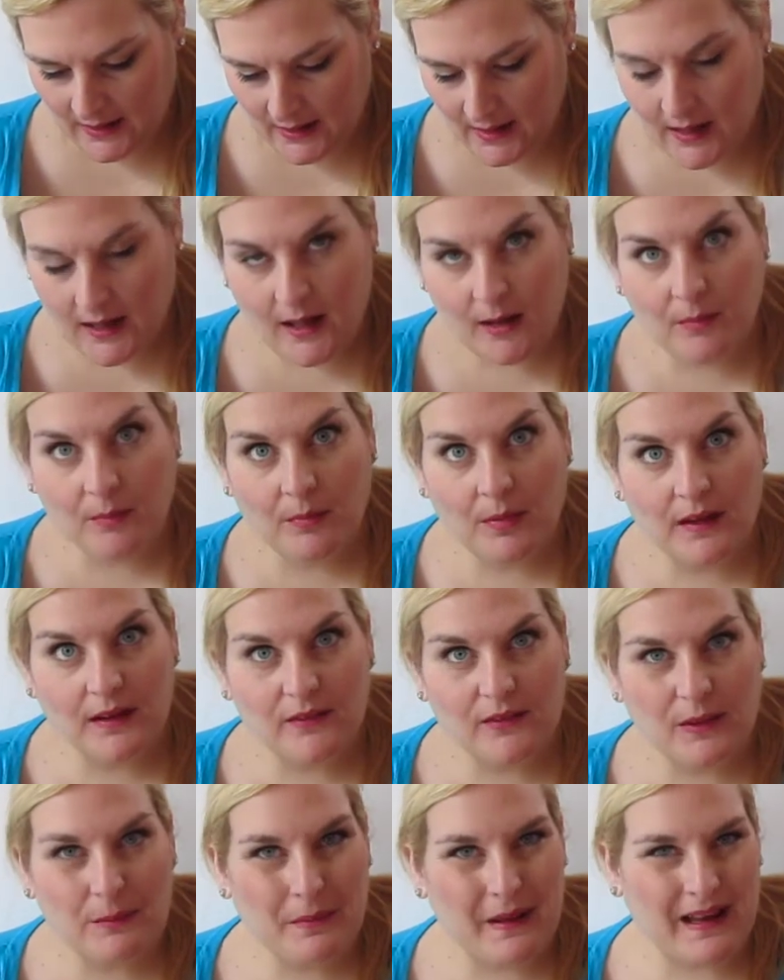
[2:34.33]
um, but
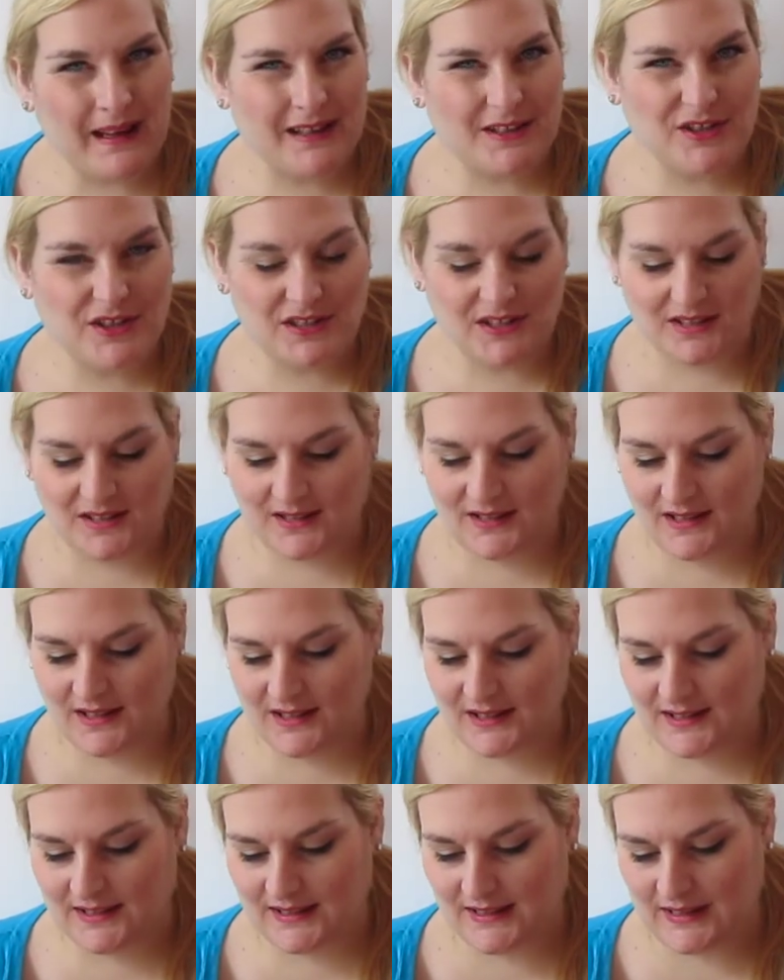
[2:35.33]
if the packaging doesn't
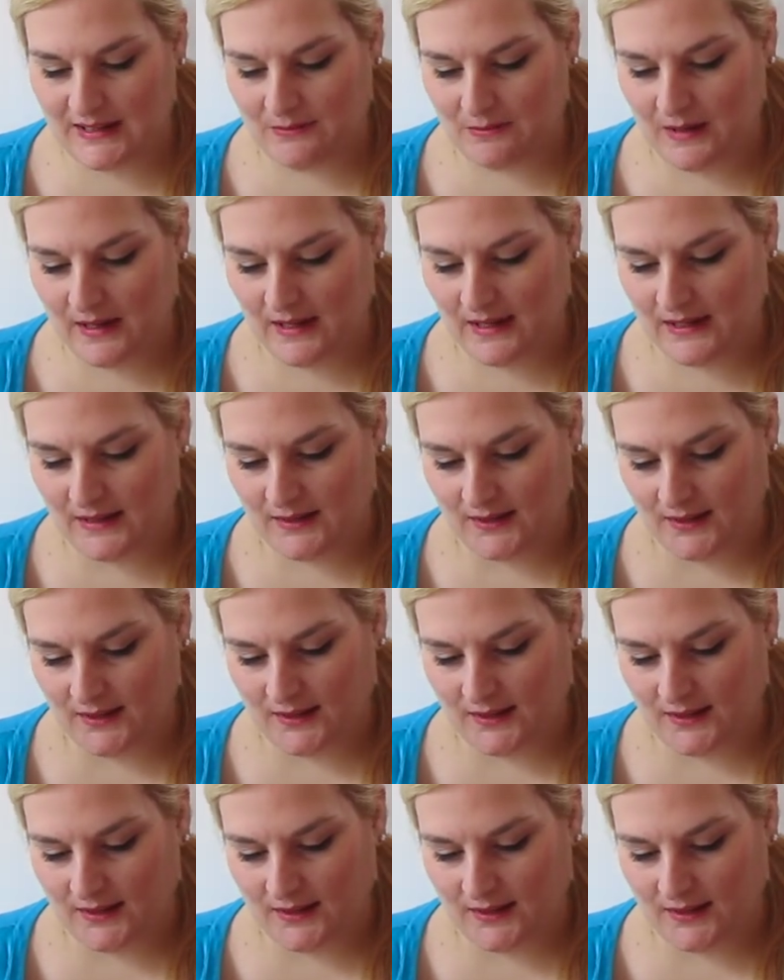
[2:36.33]
excite me,